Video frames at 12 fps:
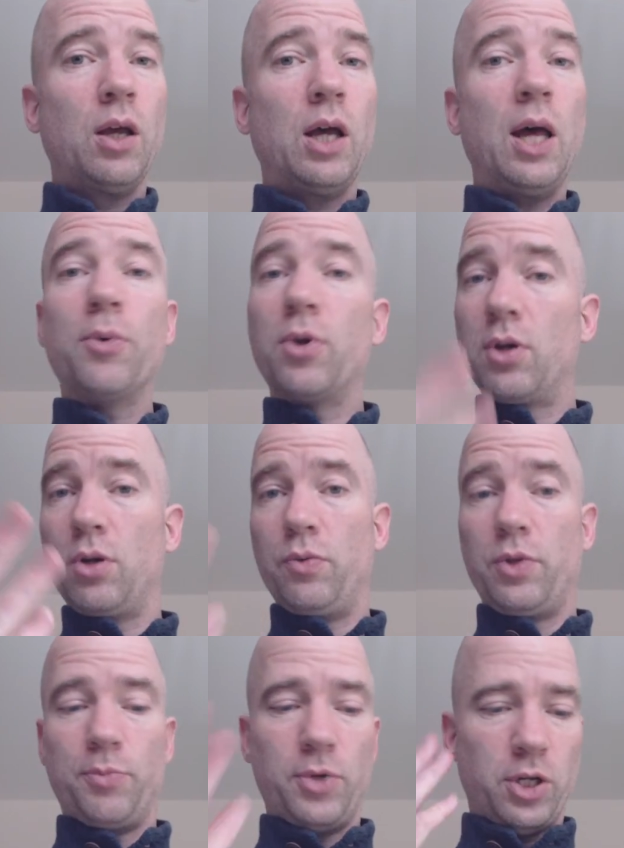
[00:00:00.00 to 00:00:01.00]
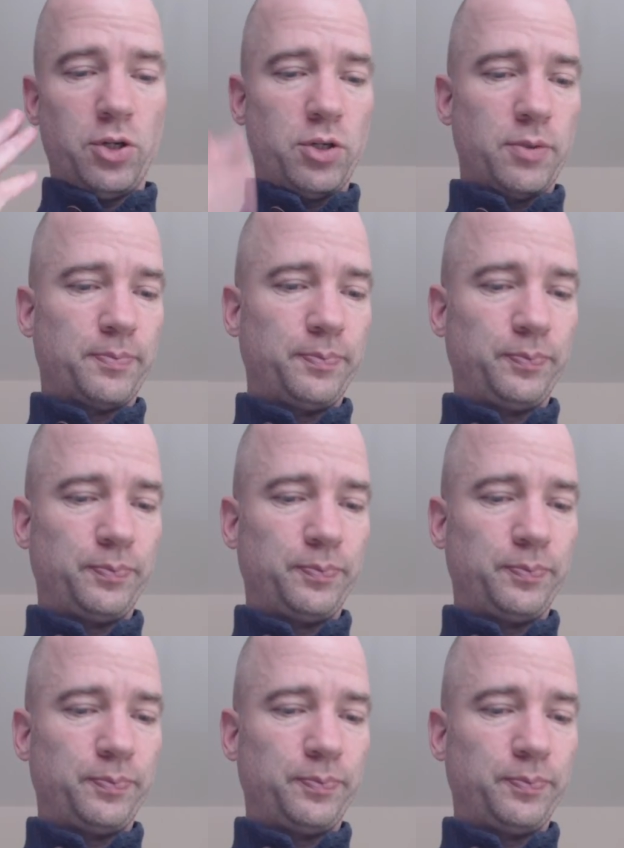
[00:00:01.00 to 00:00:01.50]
I'm going to go with the bridge.